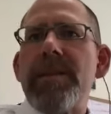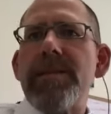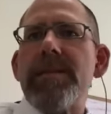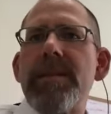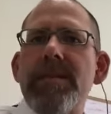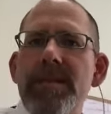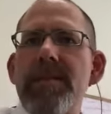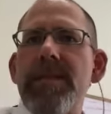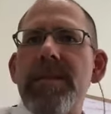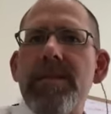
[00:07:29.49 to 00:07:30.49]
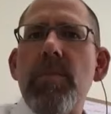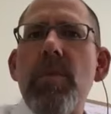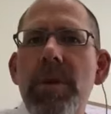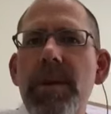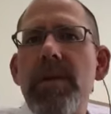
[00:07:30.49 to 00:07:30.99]
It's
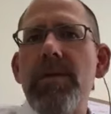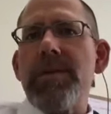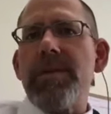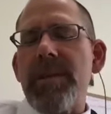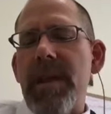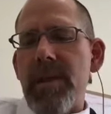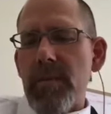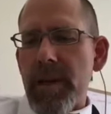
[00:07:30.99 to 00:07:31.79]
more inclusive in that